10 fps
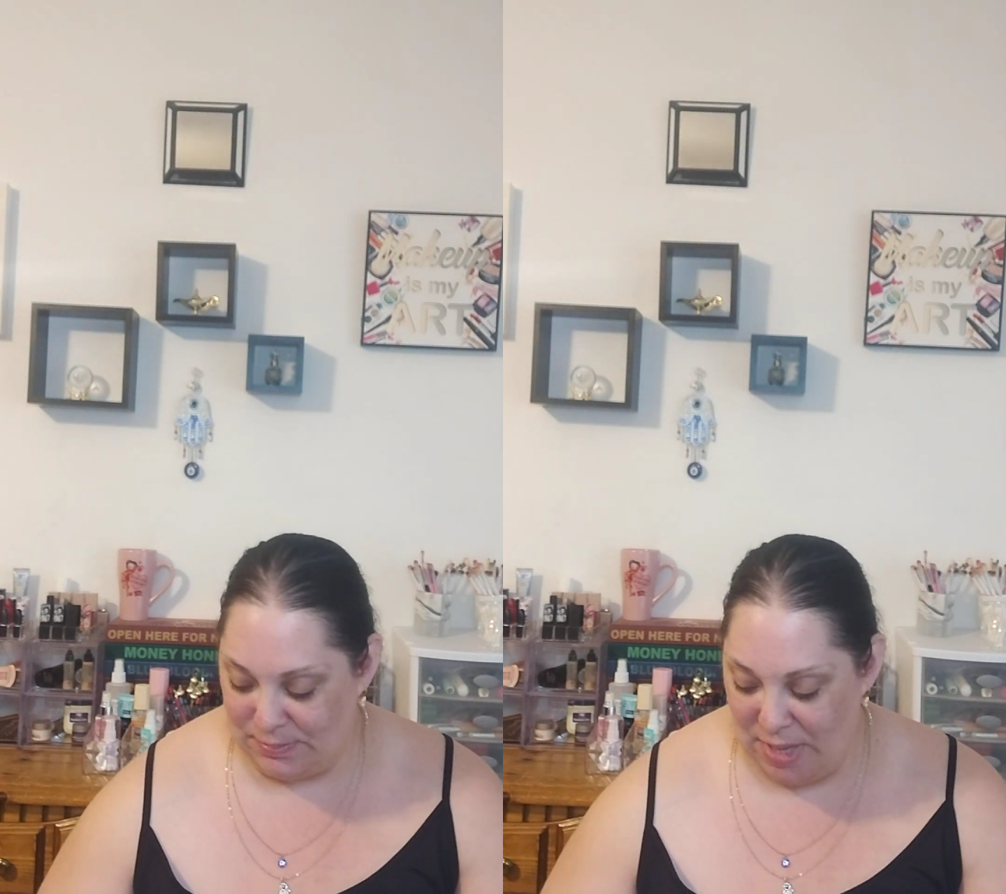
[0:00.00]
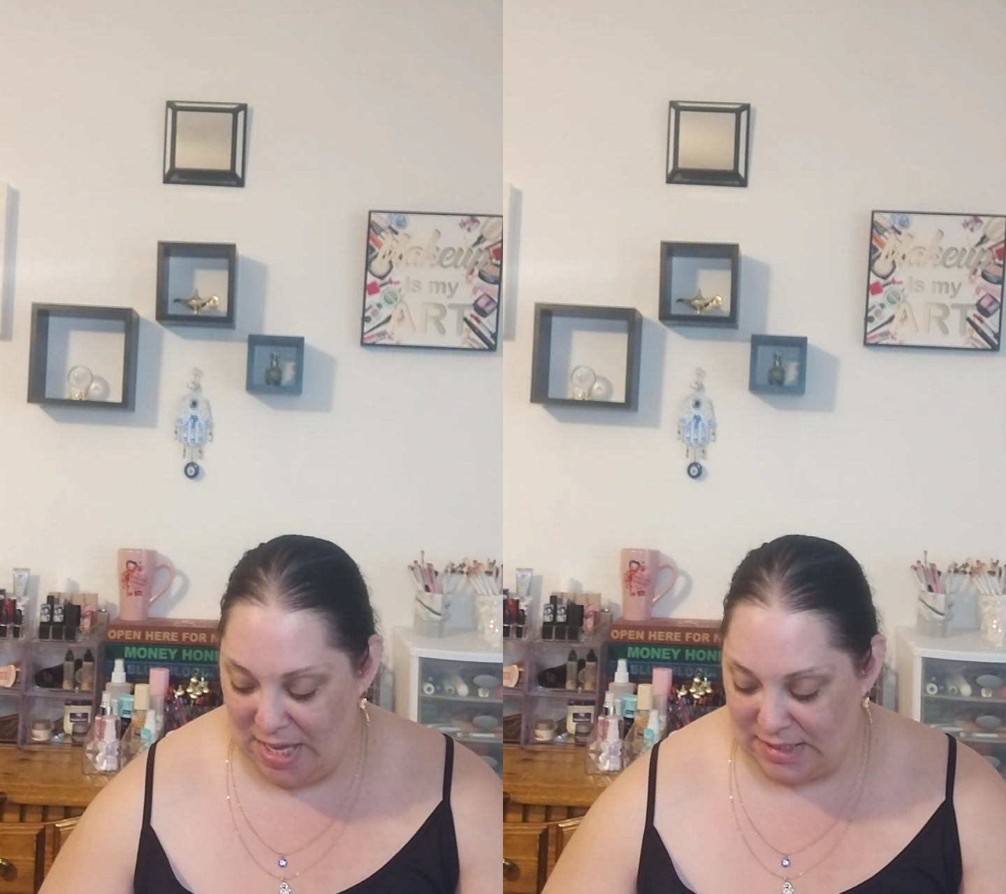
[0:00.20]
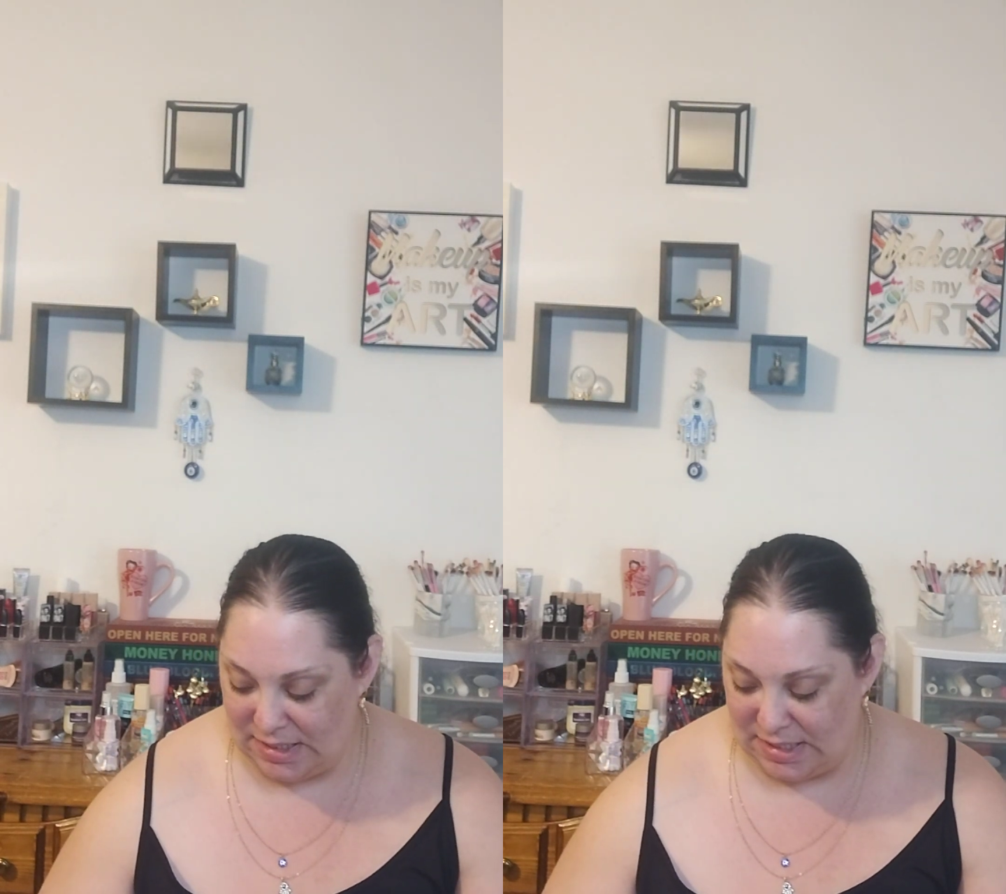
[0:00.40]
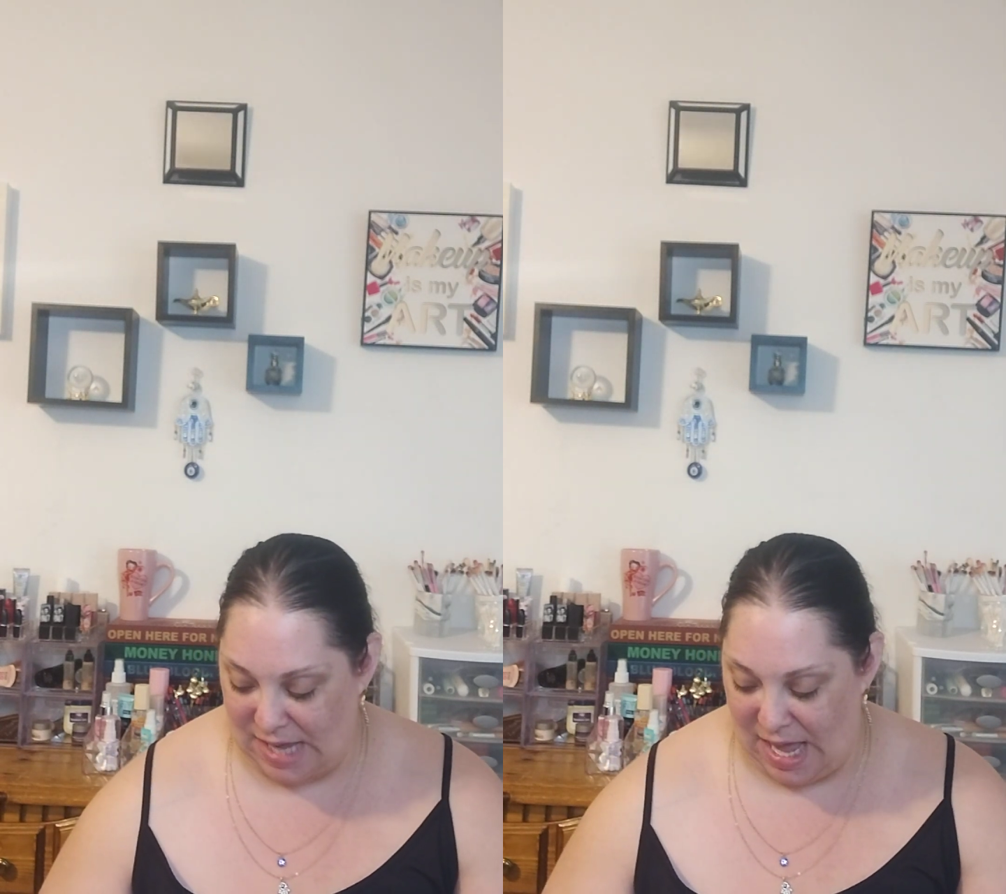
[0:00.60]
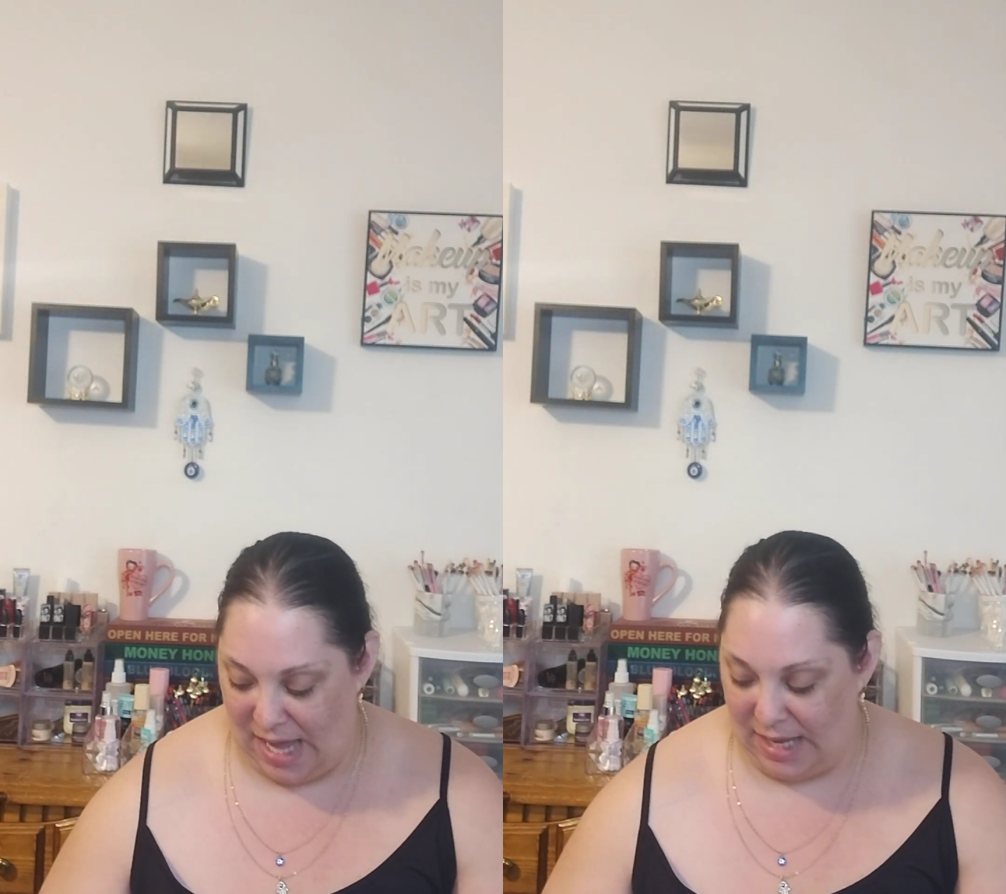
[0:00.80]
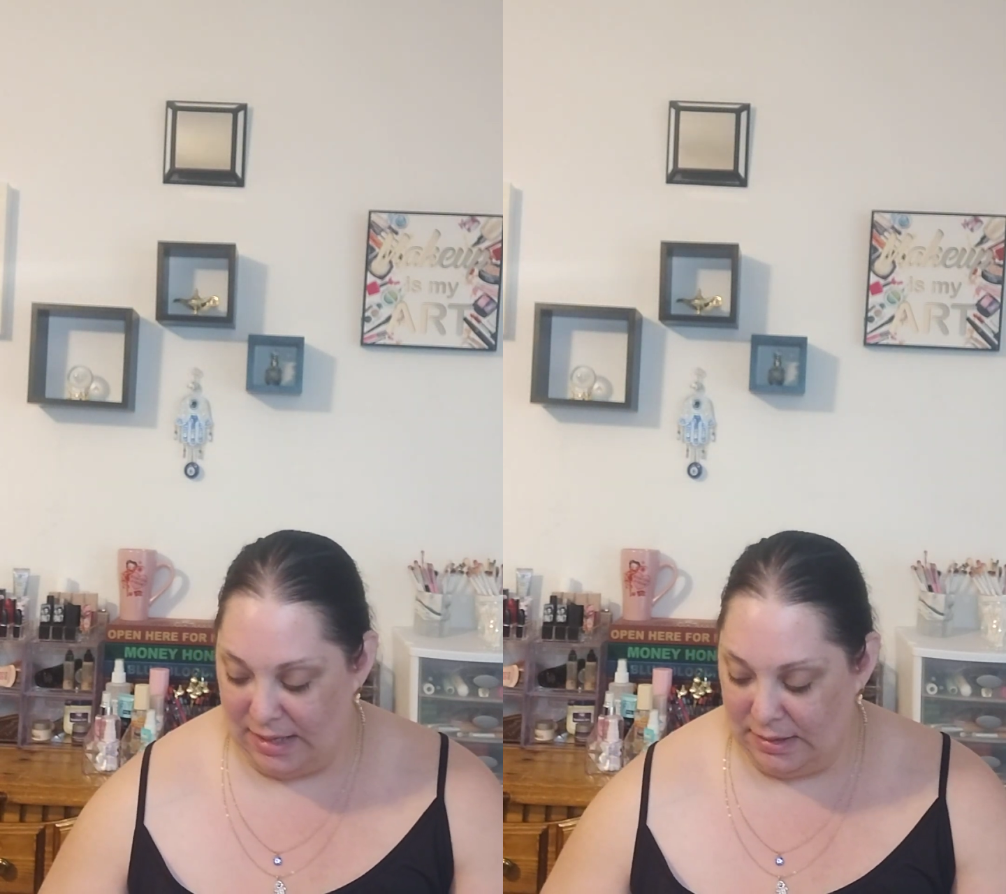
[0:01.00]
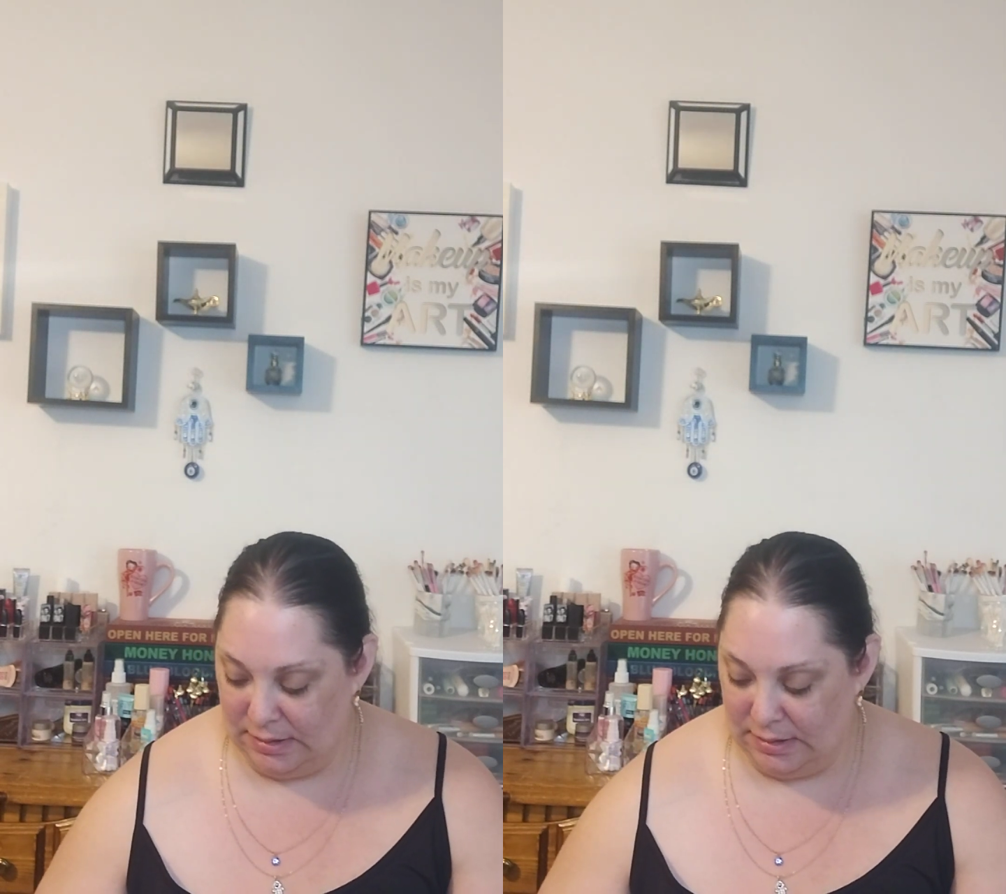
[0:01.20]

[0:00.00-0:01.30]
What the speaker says: speak today.